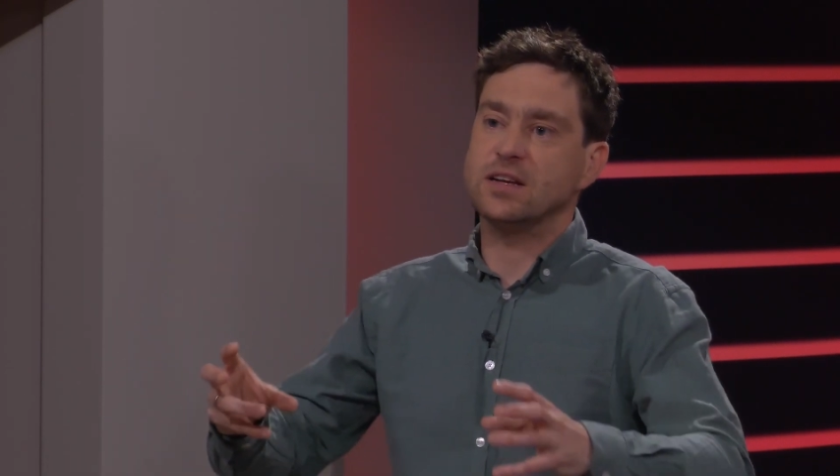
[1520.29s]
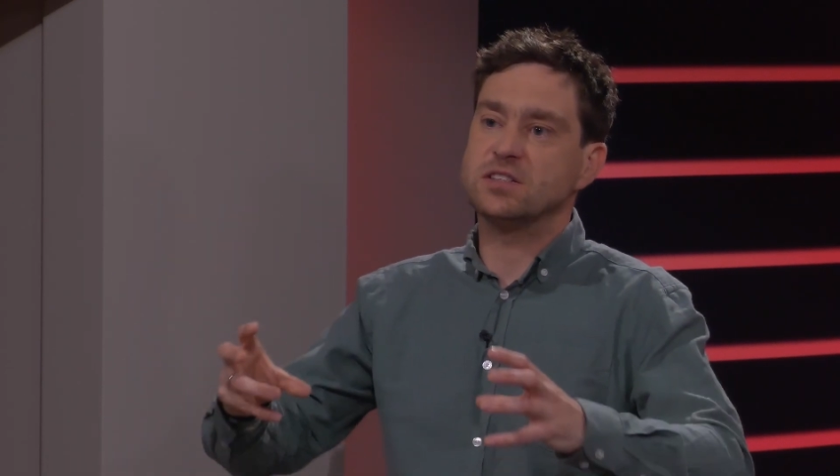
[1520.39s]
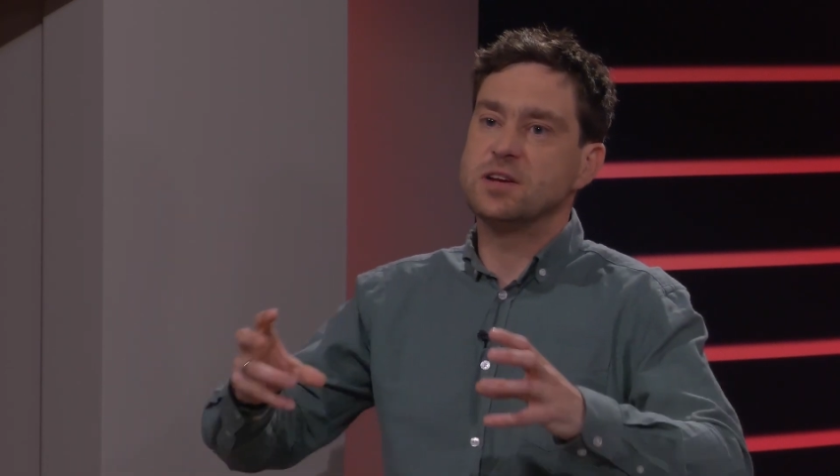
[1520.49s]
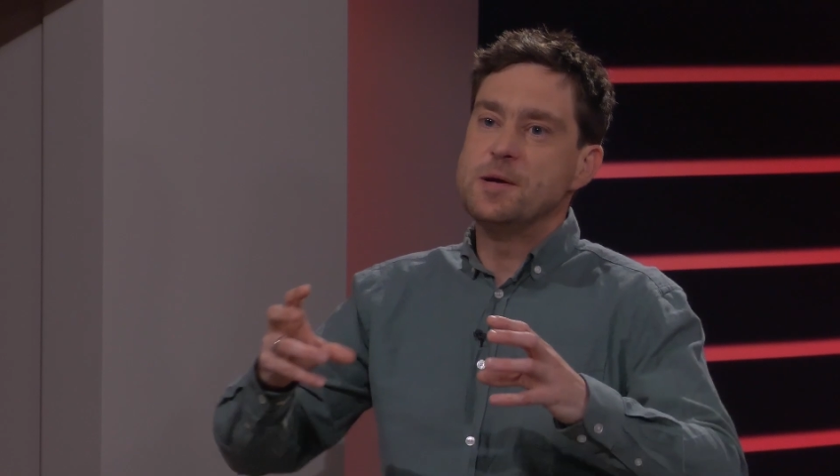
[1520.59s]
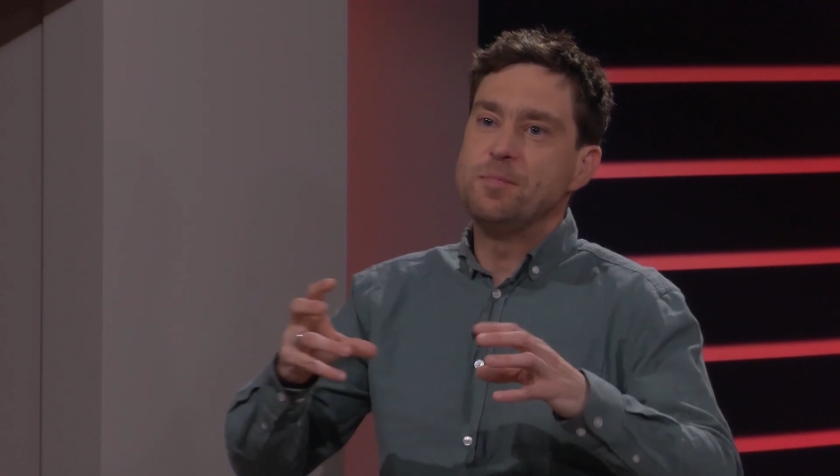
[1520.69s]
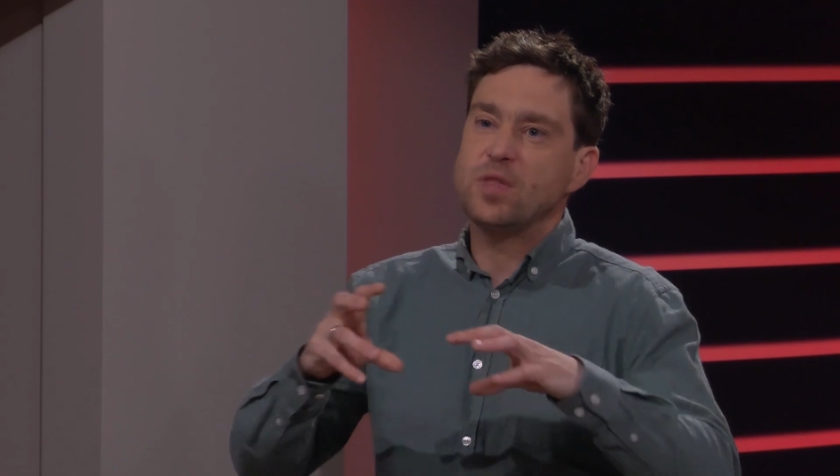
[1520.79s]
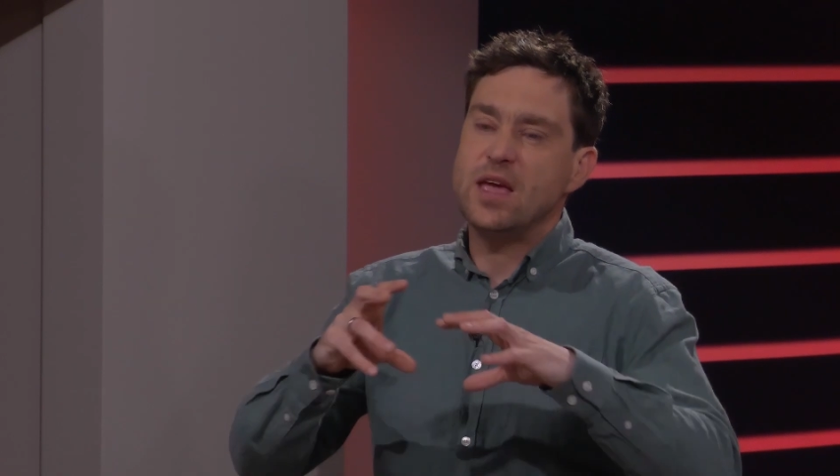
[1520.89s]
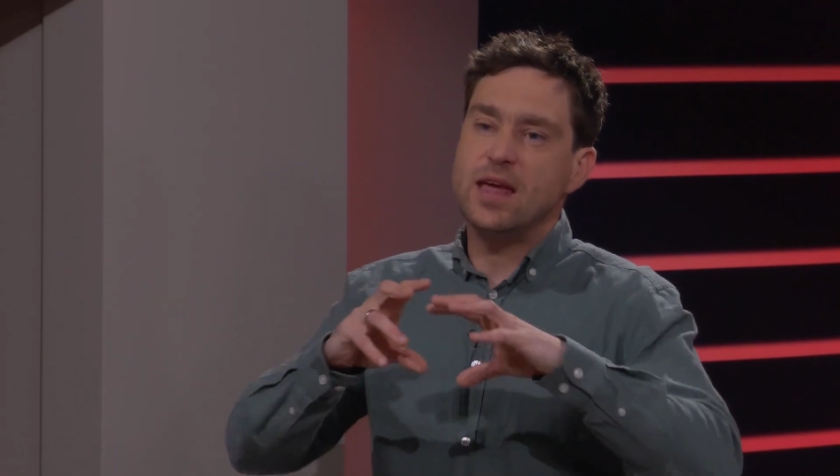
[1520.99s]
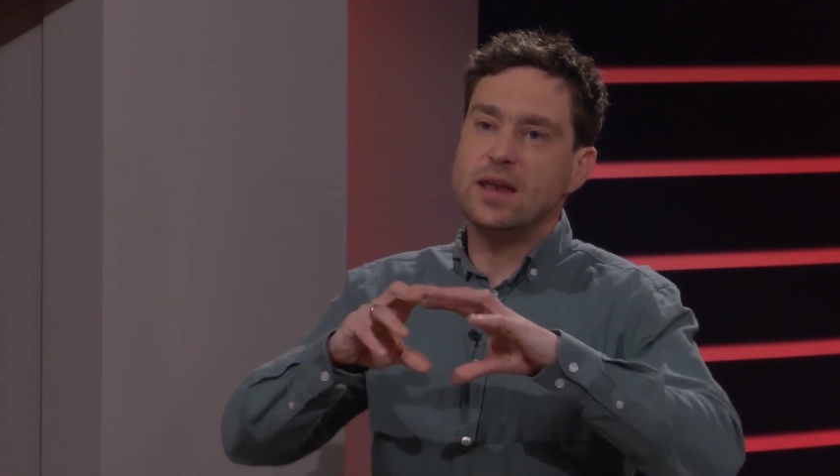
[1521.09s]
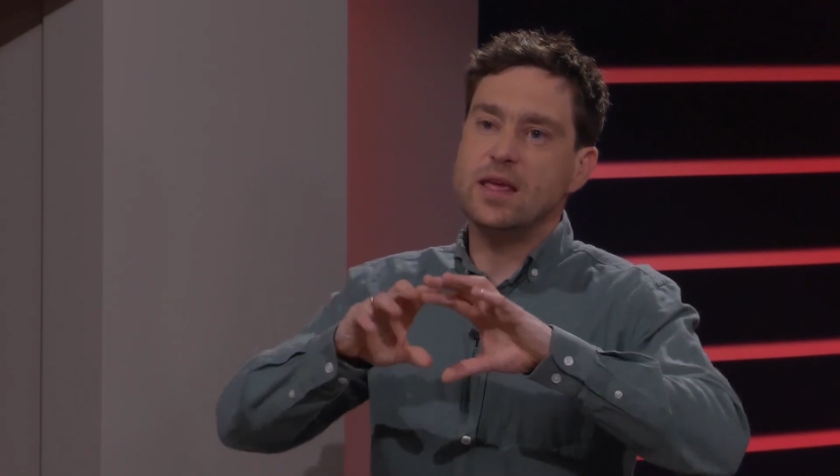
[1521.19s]
is
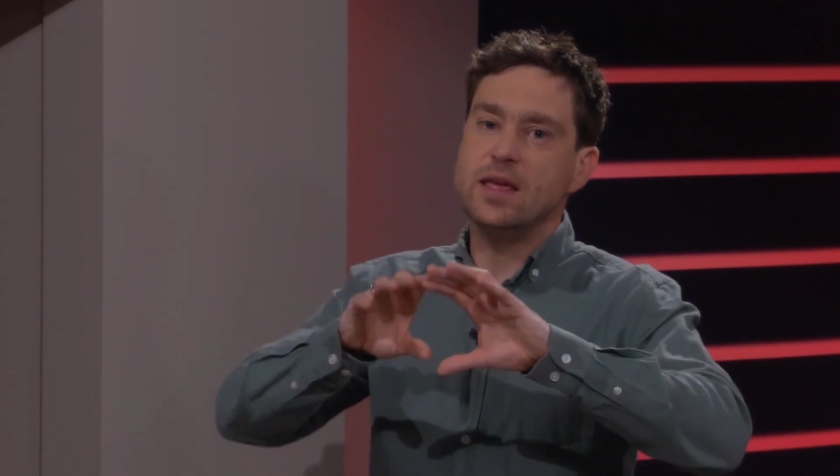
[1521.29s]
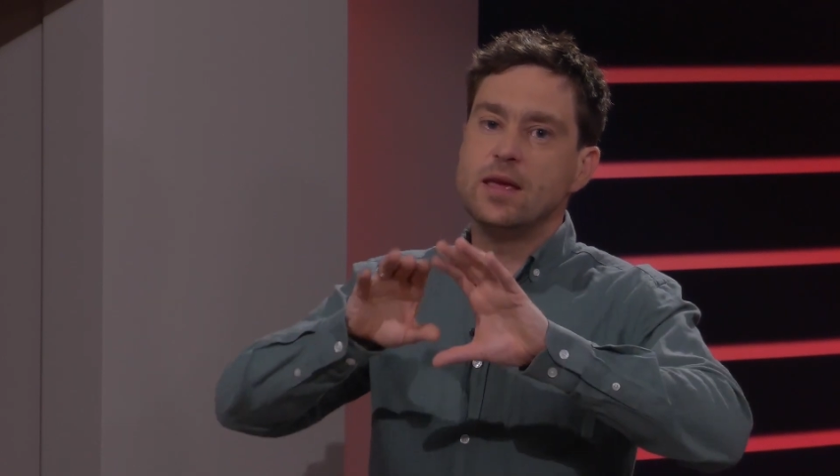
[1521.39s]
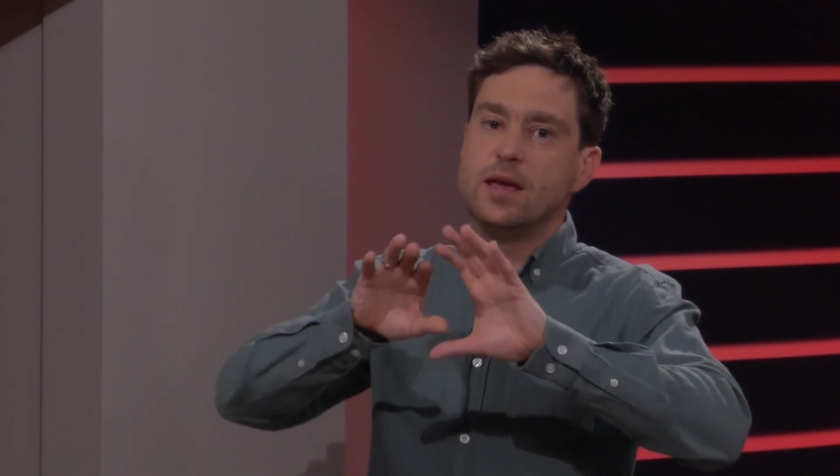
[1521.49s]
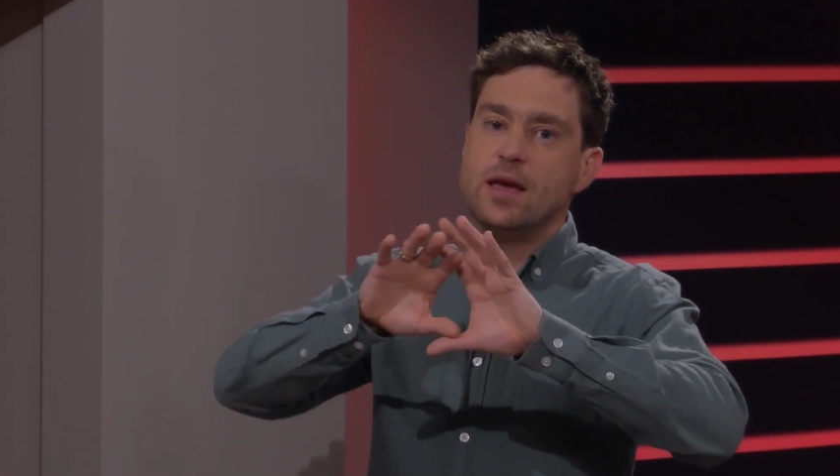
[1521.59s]
in the